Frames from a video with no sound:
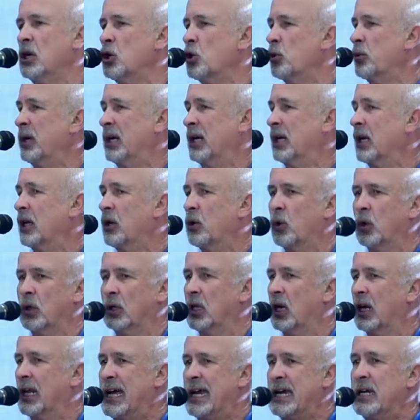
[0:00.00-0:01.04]
Nobody lowered
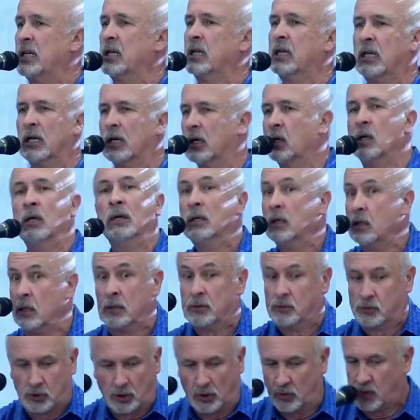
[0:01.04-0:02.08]
the landing gear.
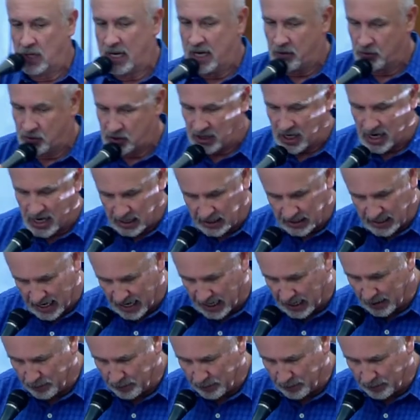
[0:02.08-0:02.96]
And so that was kind of that